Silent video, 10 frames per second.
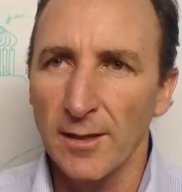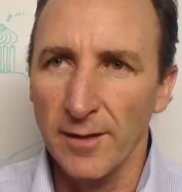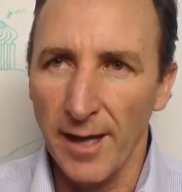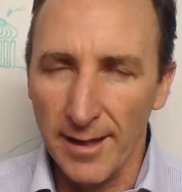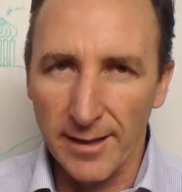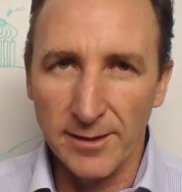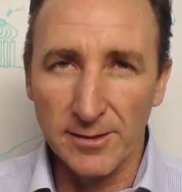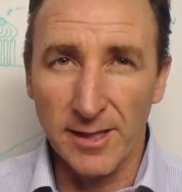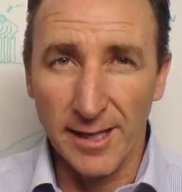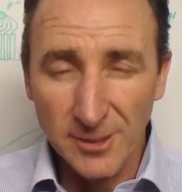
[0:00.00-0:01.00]
The head end is
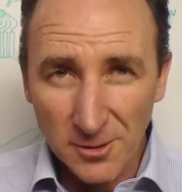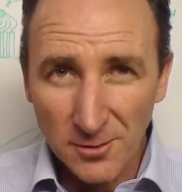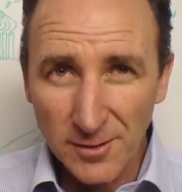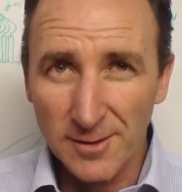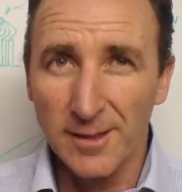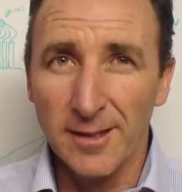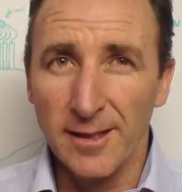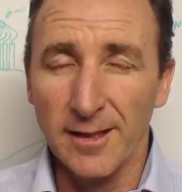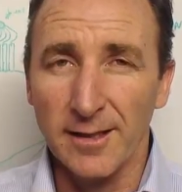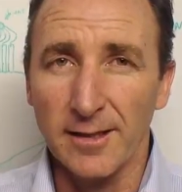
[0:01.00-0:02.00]
the engine of it,
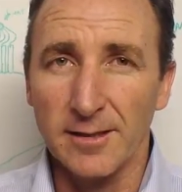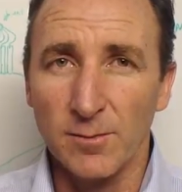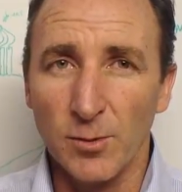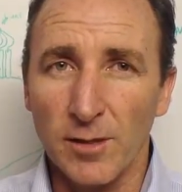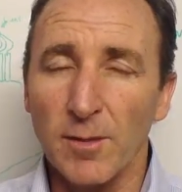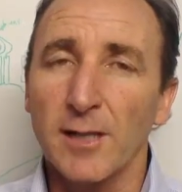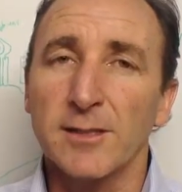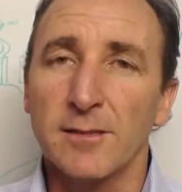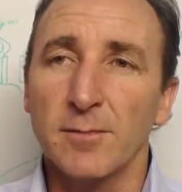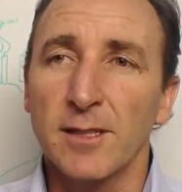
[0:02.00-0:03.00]
and it's pretty much
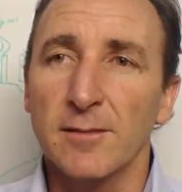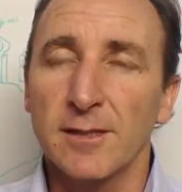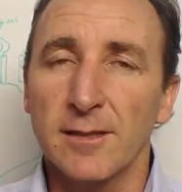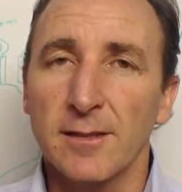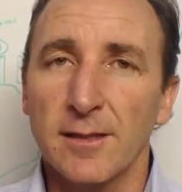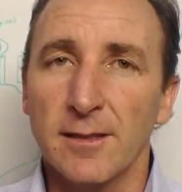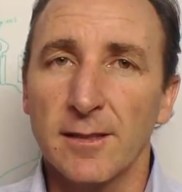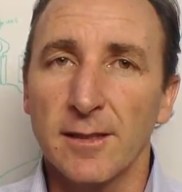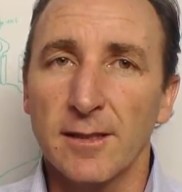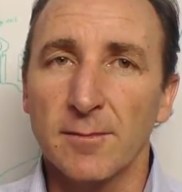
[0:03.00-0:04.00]
the bit that
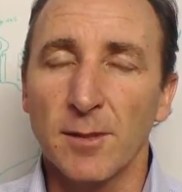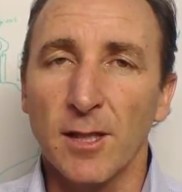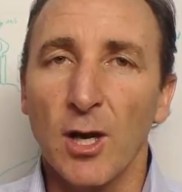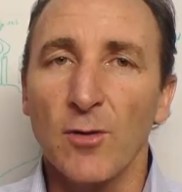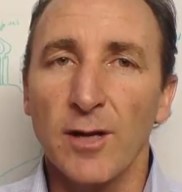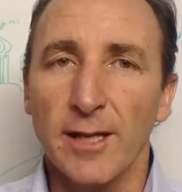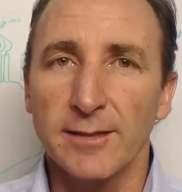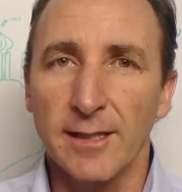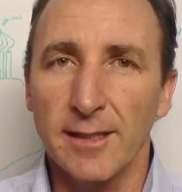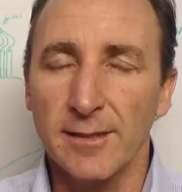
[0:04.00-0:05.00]
is below the
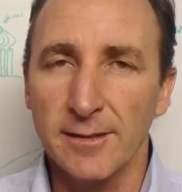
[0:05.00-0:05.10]
antenna.